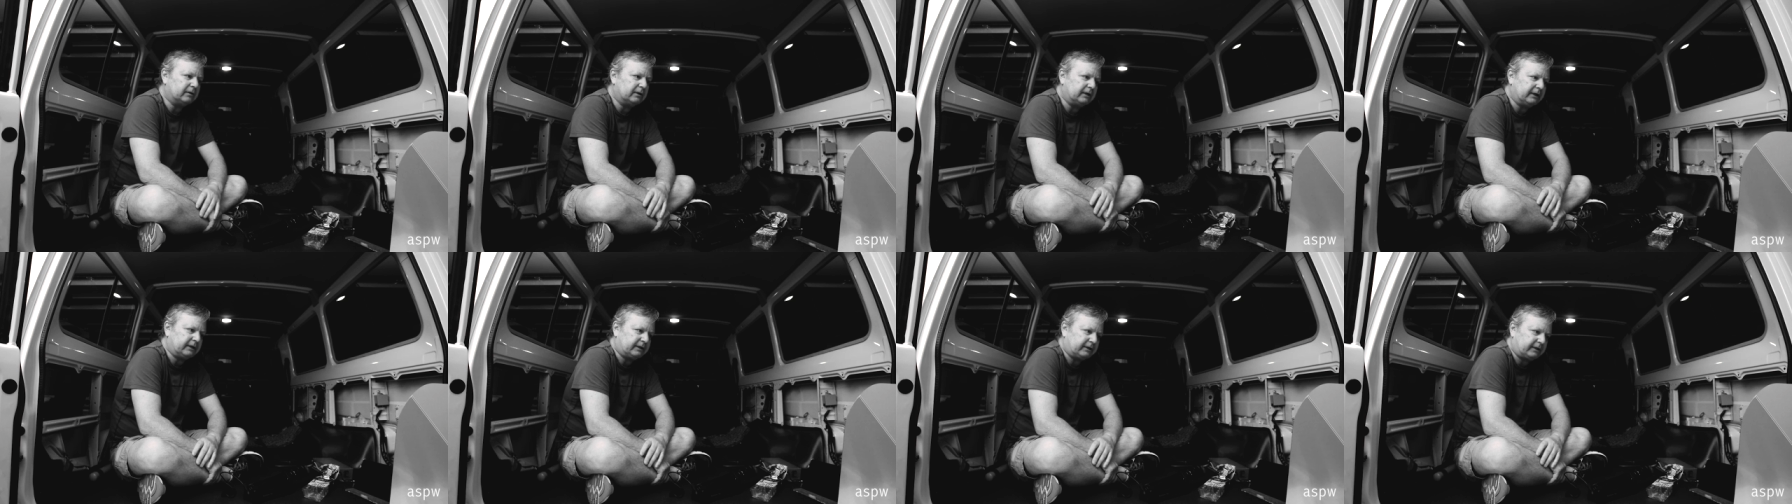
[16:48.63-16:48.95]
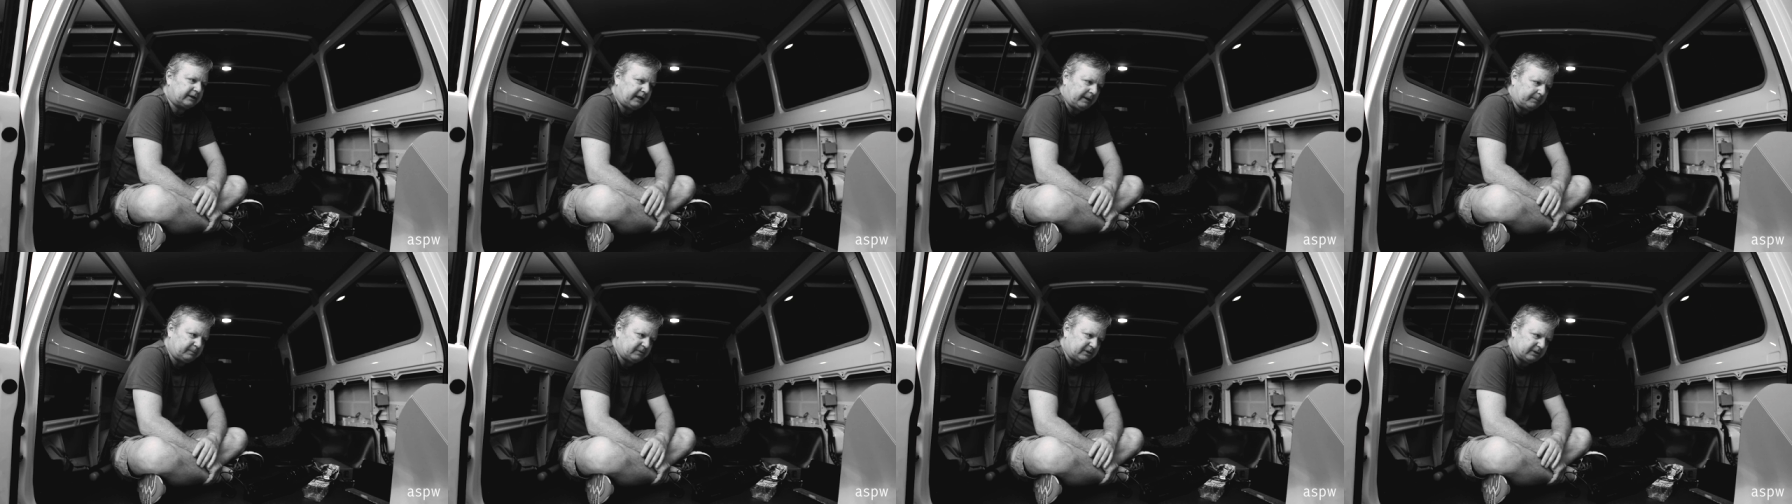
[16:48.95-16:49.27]

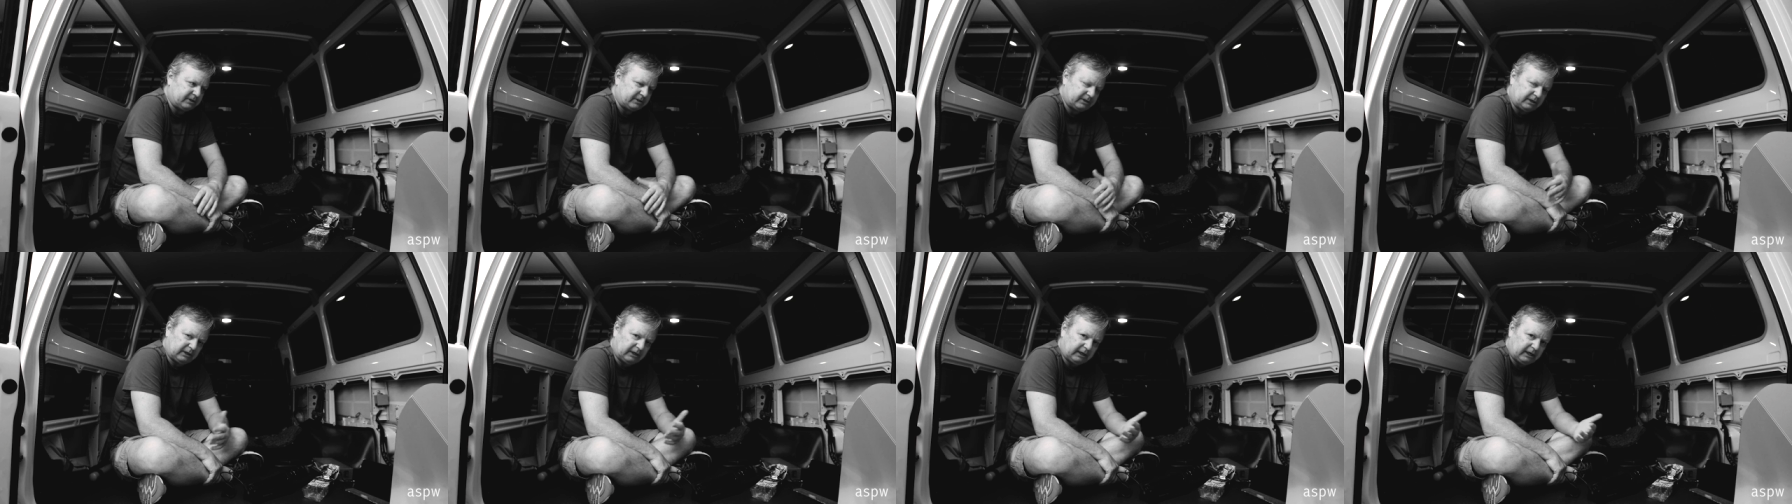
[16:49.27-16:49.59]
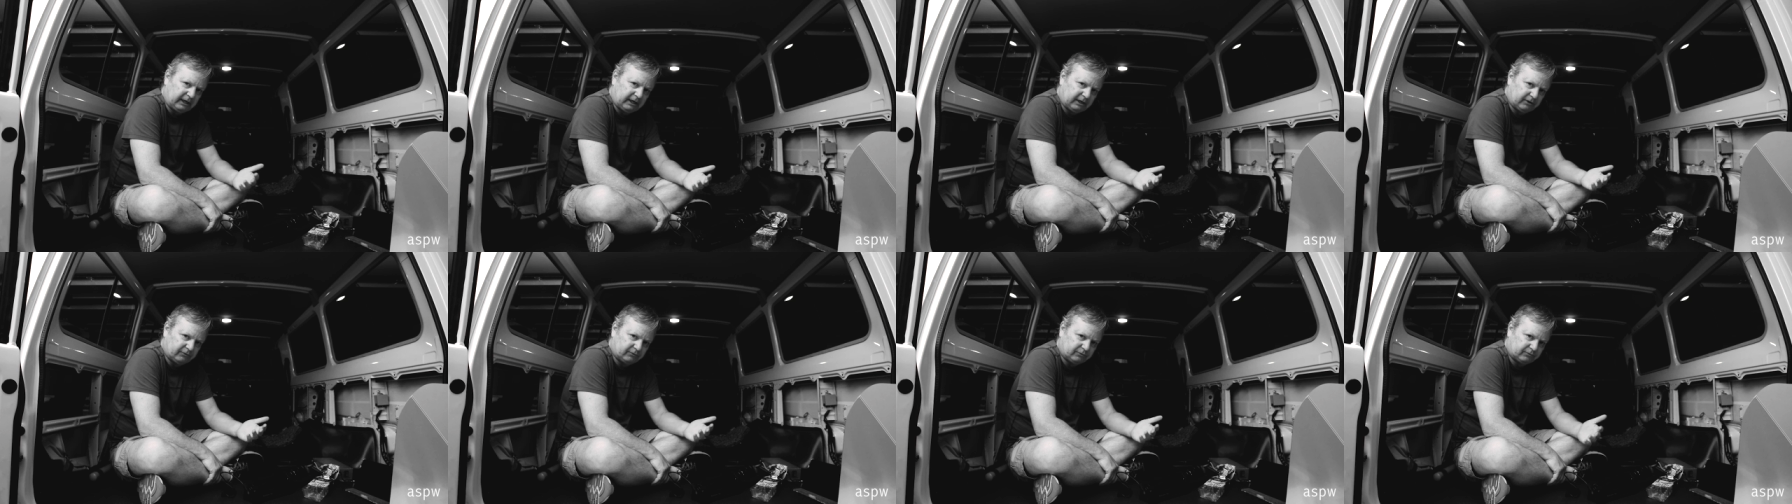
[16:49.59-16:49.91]
it kept us
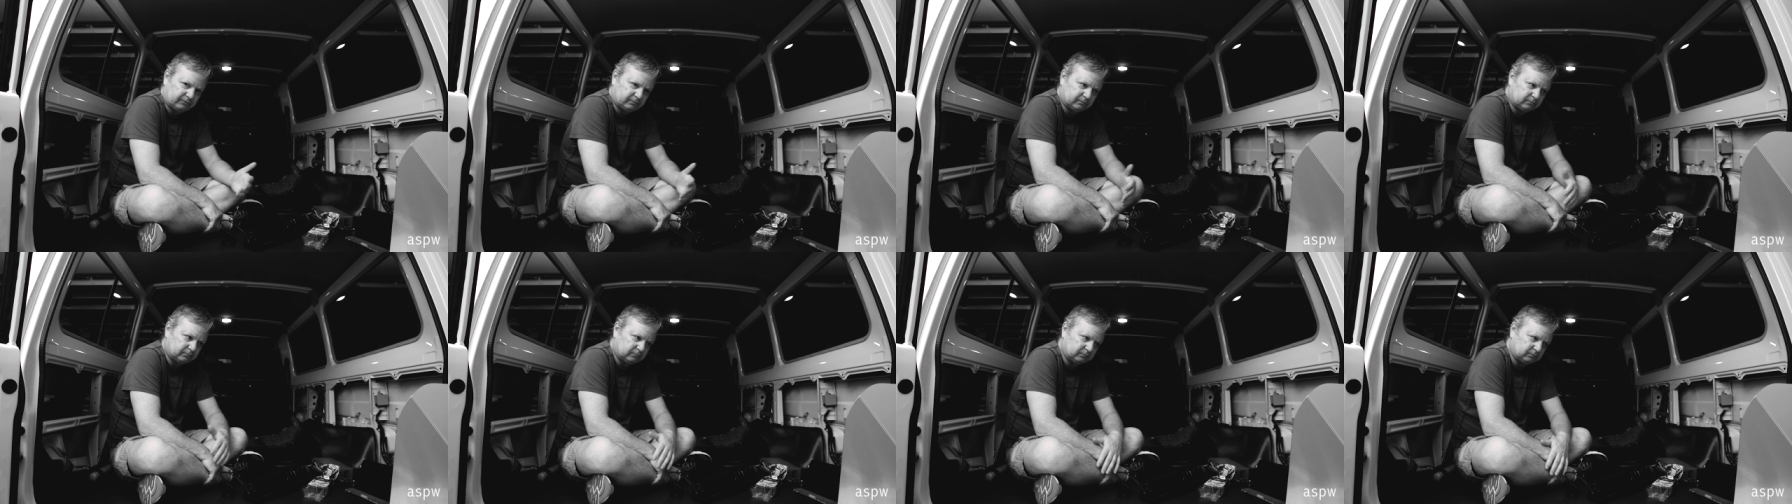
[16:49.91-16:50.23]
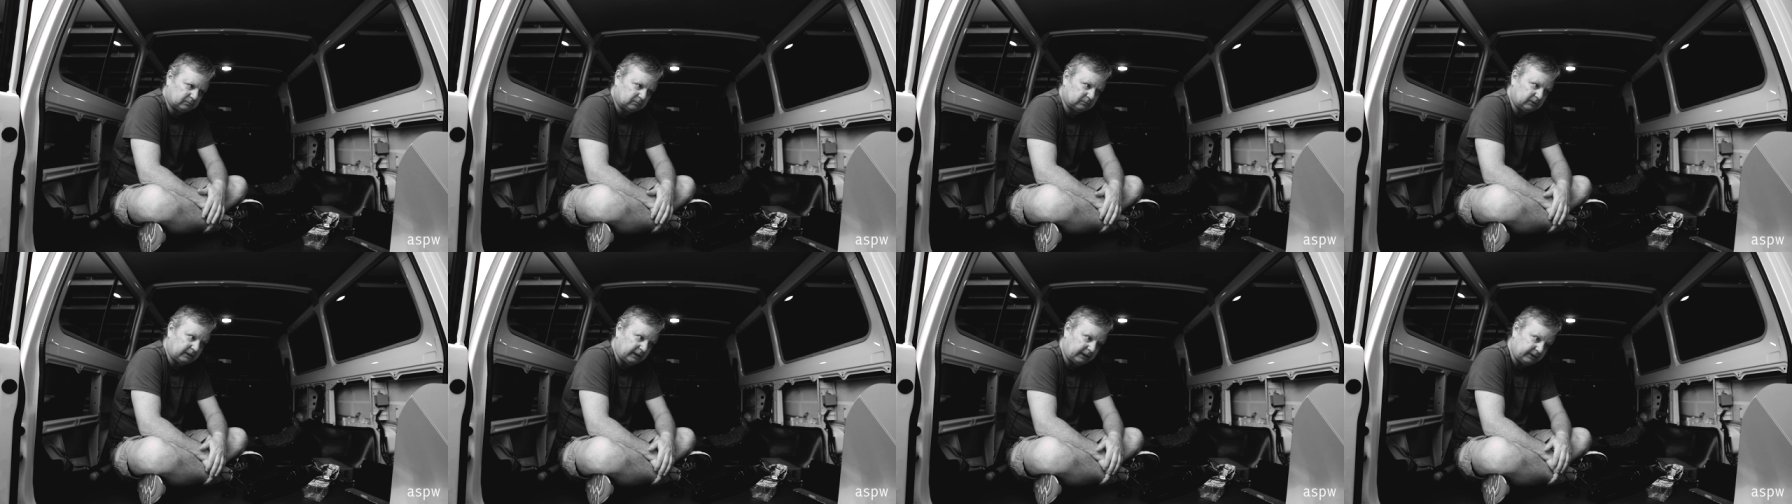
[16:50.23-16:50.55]
alive
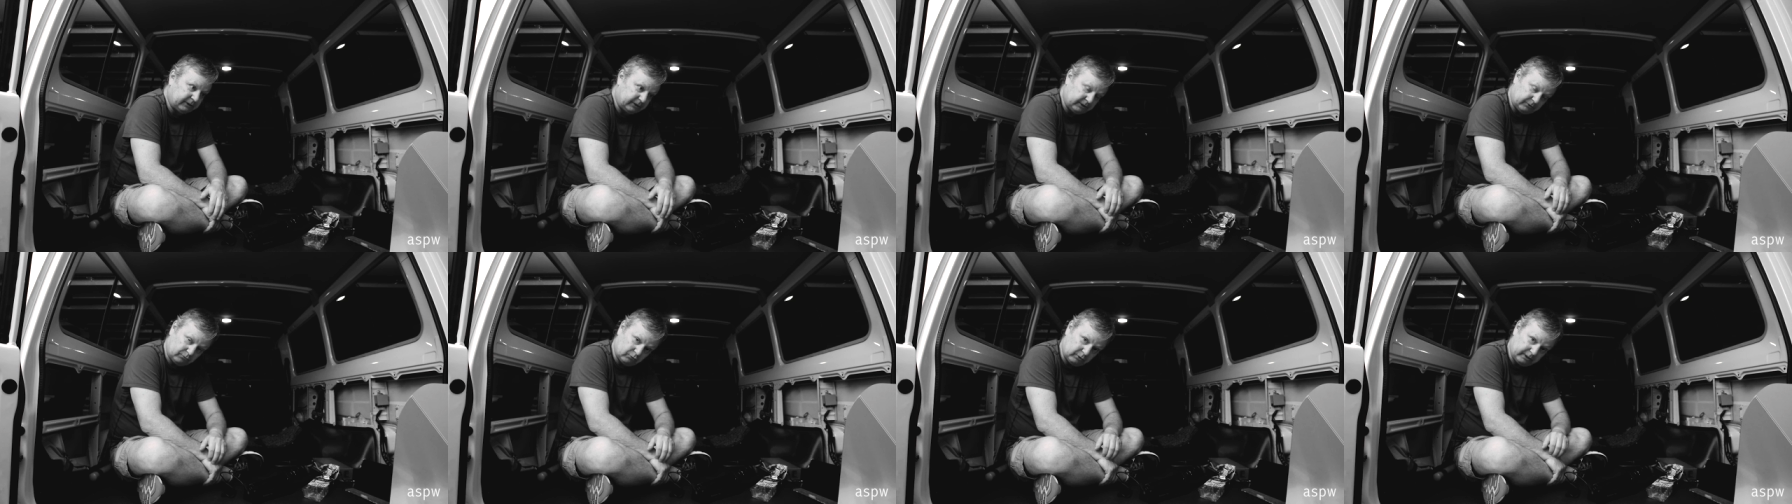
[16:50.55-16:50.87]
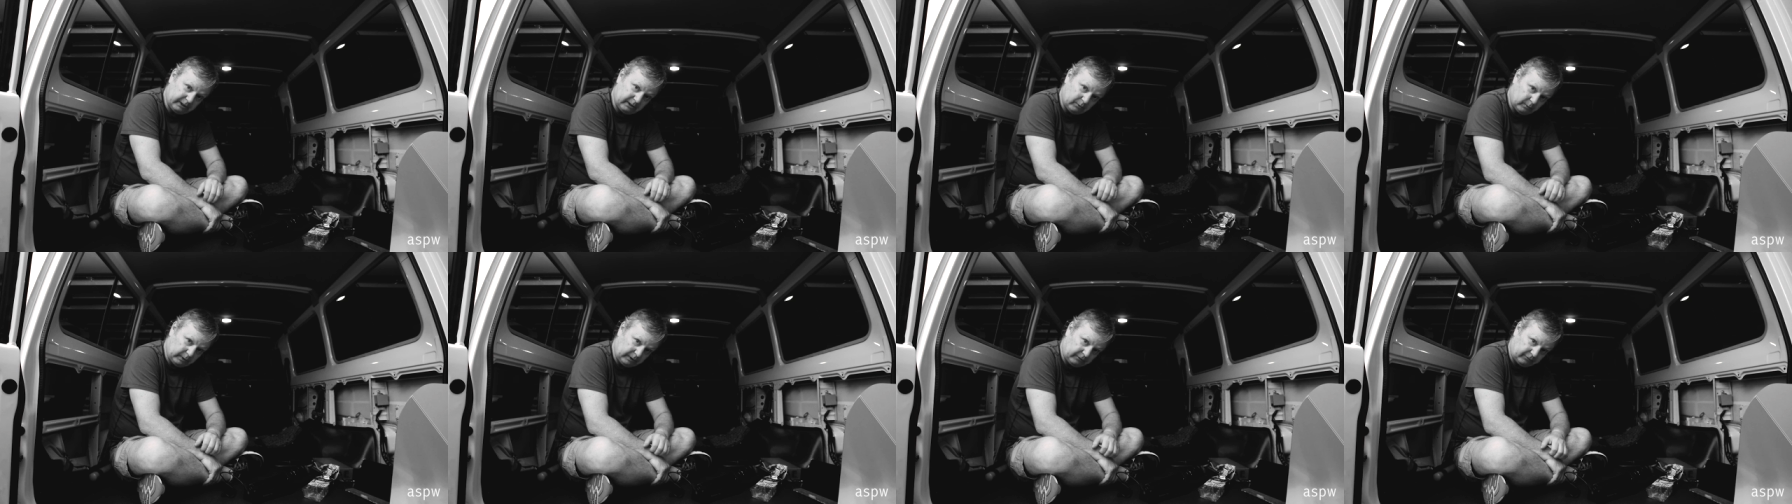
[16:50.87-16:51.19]
and did
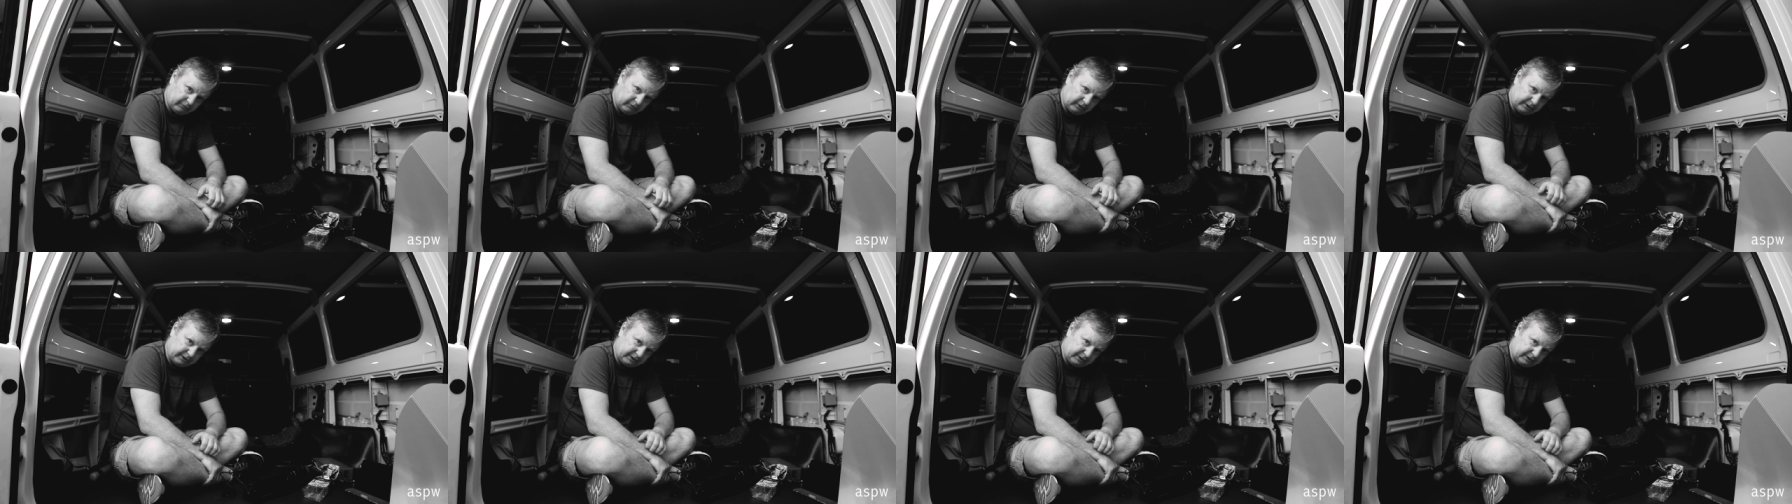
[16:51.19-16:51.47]
really well for